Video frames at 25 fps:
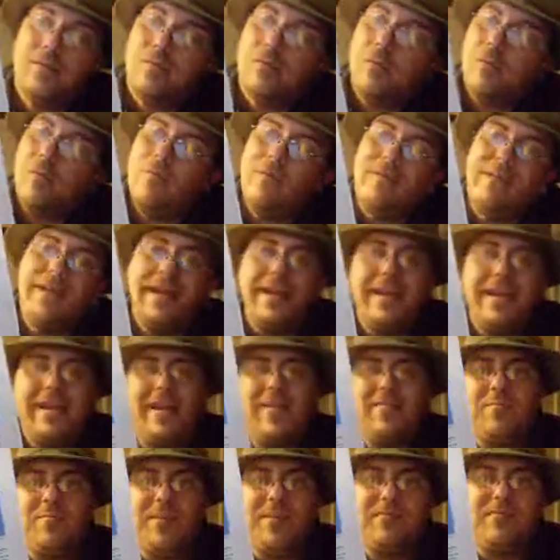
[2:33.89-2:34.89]
What would they
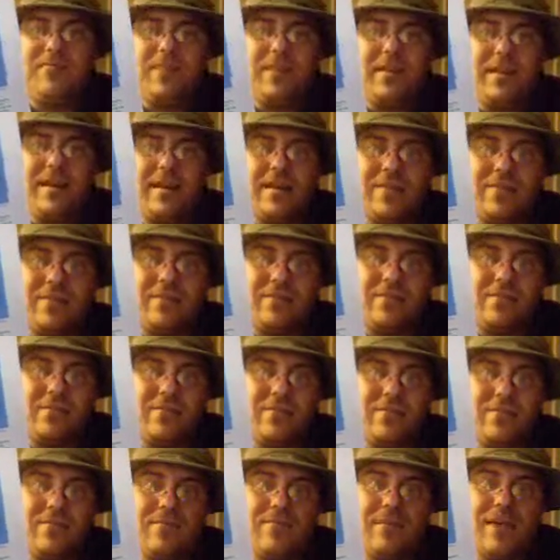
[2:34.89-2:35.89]
give me for
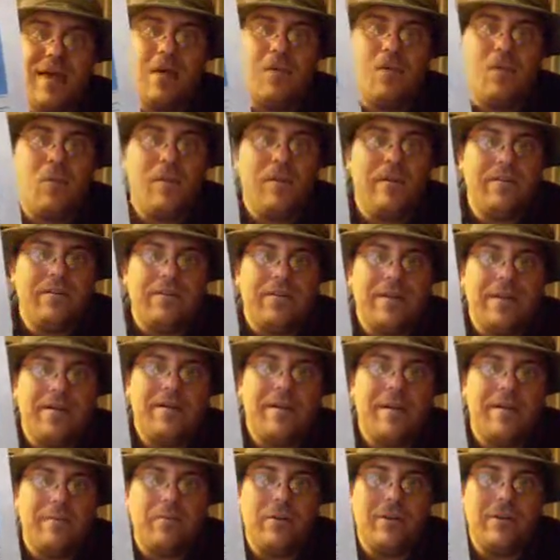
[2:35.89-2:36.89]
this? I wonder.
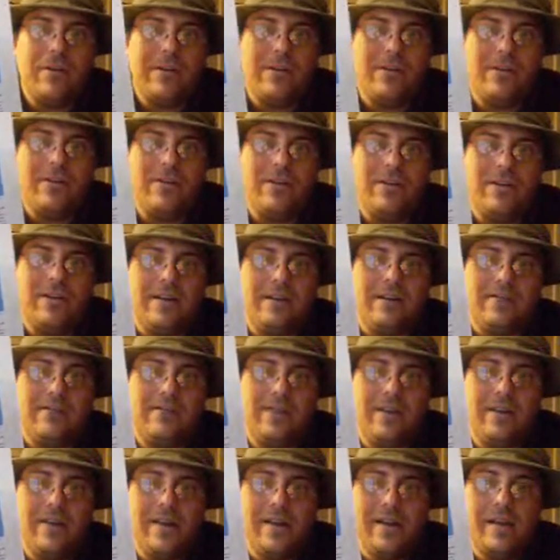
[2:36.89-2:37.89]
I'm really
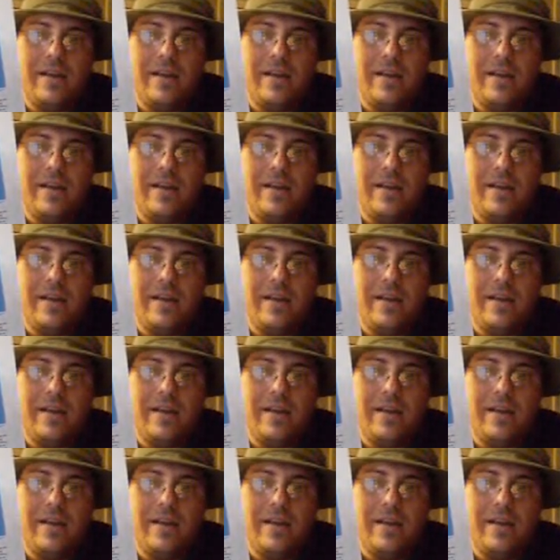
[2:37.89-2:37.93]
curious.